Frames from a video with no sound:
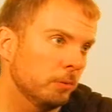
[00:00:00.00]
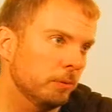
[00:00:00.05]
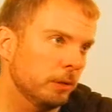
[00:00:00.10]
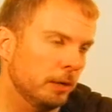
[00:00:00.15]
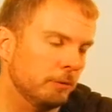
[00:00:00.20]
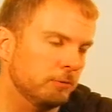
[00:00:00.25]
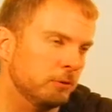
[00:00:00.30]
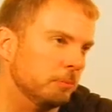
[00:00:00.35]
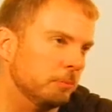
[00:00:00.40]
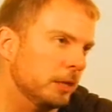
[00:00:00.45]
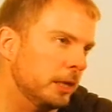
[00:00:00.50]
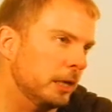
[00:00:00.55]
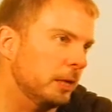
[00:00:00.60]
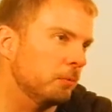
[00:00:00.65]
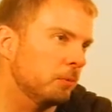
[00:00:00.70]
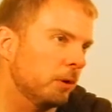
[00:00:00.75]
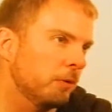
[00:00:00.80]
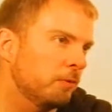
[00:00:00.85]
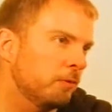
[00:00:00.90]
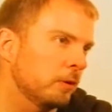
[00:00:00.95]
We'd have some
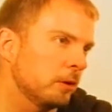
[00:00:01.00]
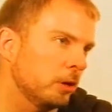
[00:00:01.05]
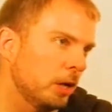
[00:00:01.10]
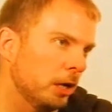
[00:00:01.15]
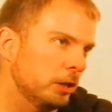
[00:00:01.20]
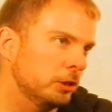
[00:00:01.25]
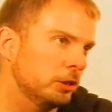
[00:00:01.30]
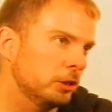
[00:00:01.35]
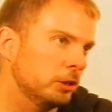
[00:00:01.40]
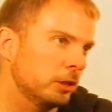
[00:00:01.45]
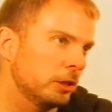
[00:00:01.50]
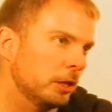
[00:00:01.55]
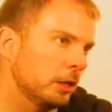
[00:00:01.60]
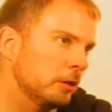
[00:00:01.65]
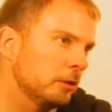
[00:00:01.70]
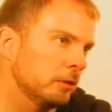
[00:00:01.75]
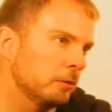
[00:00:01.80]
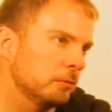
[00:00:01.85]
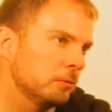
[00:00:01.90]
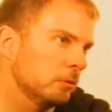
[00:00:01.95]
quinoa for lunch, and
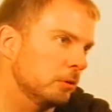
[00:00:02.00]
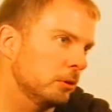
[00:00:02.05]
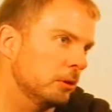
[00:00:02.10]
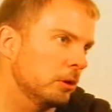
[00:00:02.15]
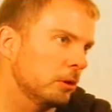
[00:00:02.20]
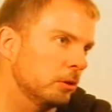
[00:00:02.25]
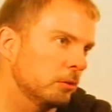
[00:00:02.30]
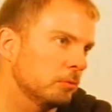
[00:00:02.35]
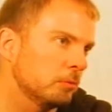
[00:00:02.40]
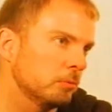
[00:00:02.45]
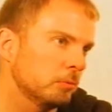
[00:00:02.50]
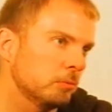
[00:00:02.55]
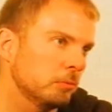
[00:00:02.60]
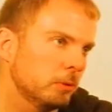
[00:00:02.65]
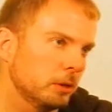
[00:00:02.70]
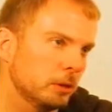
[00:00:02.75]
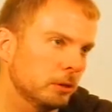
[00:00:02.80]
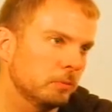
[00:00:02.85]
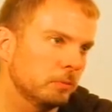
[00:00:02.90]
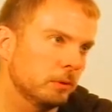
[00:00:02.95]
then a, uh, you know
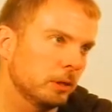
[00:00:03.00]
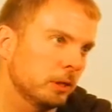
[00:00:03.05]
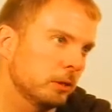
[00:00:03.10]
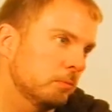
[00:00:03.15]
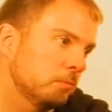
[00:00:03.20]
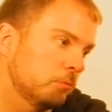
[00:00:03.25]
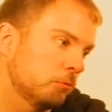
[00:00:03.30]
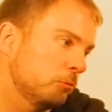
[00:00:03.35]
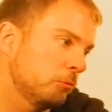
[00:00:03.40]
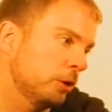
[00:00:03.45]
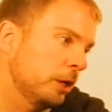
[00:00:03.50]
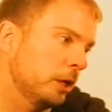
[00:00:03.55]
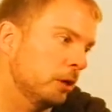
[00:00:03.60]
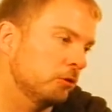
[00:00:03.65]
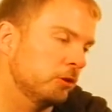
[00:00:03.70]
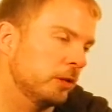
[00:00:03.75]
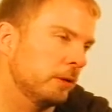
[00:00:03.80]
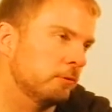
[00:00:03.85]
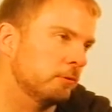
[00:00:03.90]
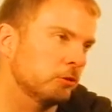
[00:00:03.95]
we we could treat
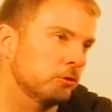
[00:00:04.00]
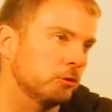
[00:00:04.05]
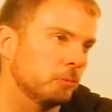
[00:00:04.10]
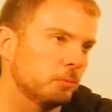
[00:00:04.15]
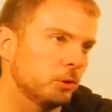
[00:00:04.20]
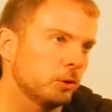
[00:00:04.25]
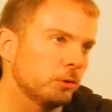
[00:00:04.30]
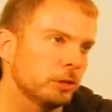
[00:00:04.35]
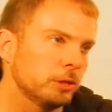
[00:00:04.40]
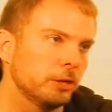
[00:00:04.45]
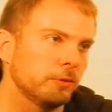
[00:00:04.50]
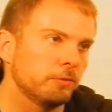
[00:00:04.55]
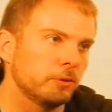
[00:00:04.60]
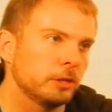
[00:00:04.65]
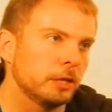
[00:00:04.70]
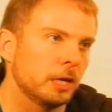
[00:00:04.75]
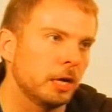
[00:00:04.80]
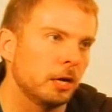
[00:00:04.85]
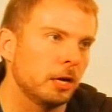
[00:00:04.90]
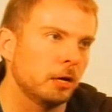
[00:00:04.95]
ourselves to some protein
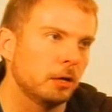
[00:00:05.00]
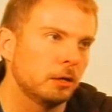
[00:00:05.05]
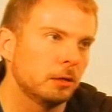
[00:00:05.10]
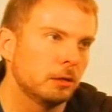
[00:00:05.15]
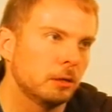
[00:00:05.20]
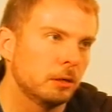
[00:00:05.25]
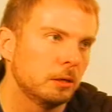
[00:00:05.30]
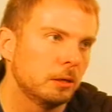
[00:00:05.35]
for dinner.